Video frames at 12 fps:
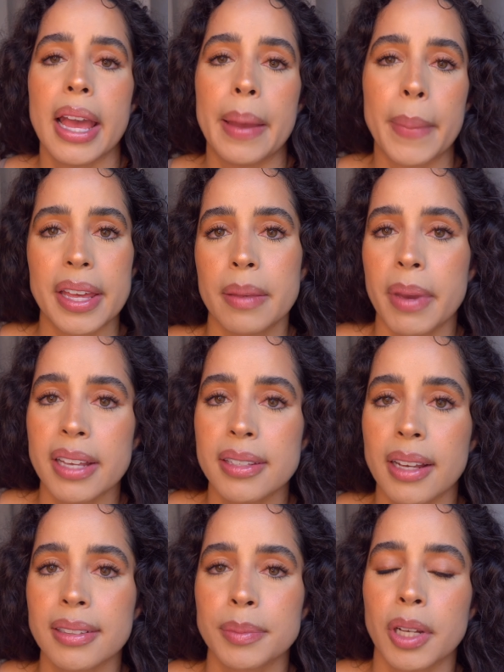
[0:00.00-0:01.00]
And by the
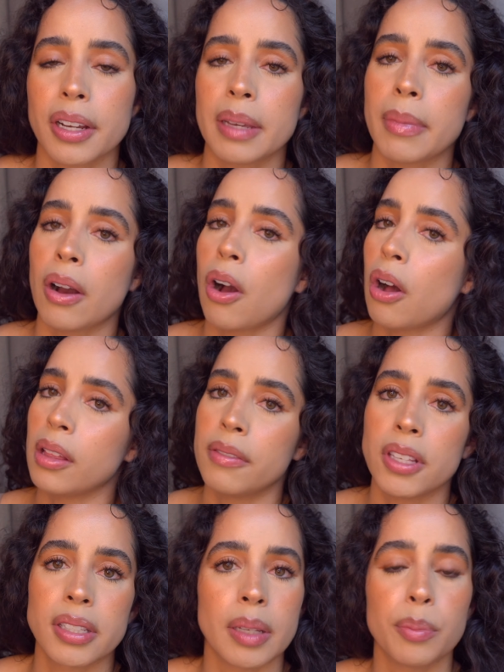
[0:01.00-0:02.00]
basics, I'm talking about all of
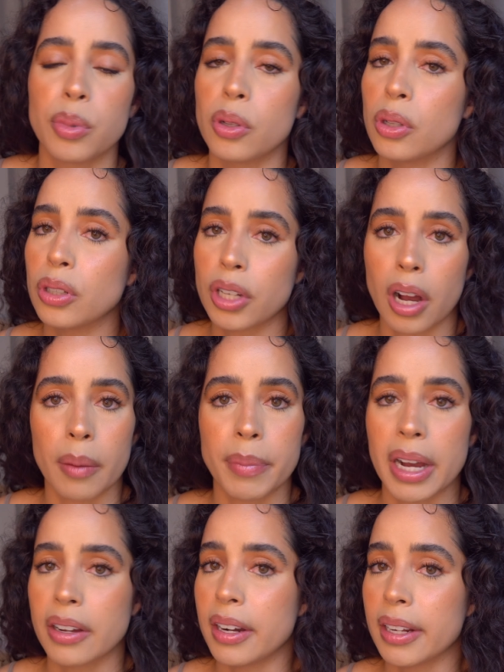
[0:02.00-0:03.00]
the simple
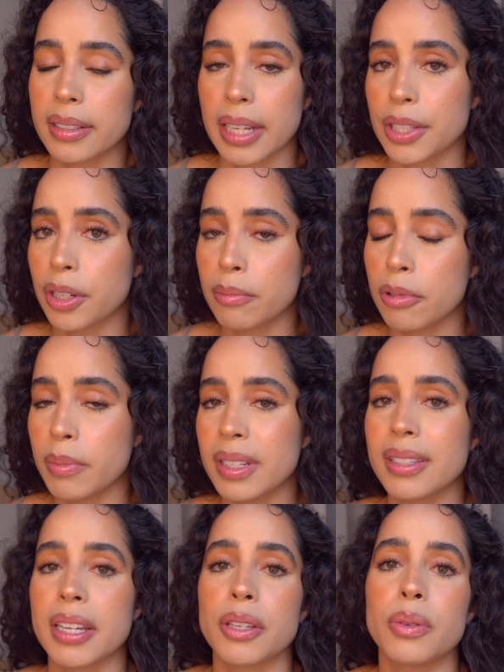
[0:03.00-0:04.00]
compound and accessory
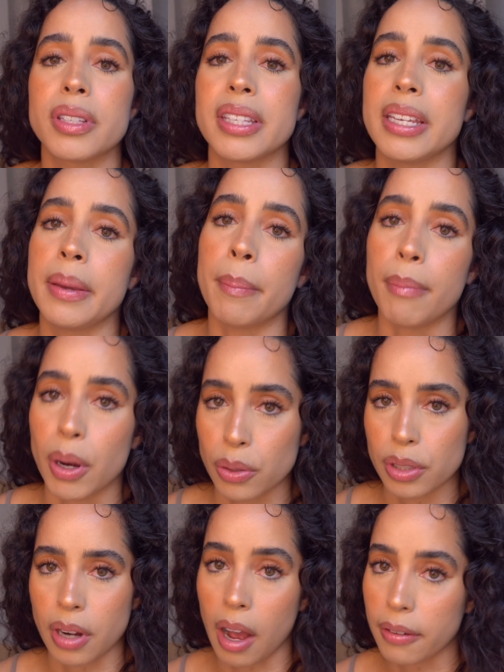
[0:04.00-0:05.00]
movements that you see
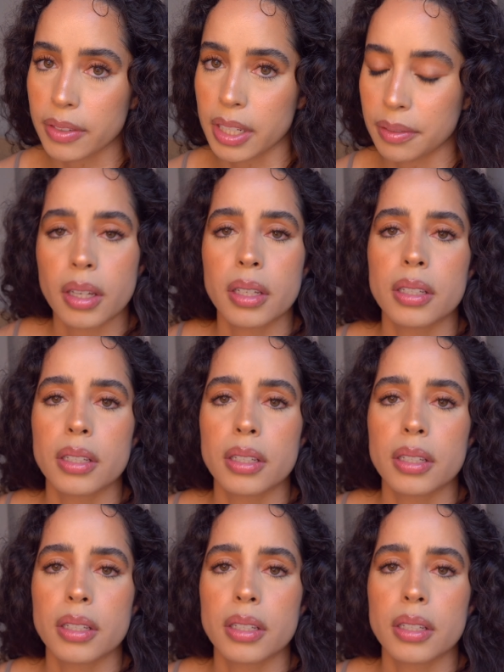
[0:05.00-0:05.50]
most often.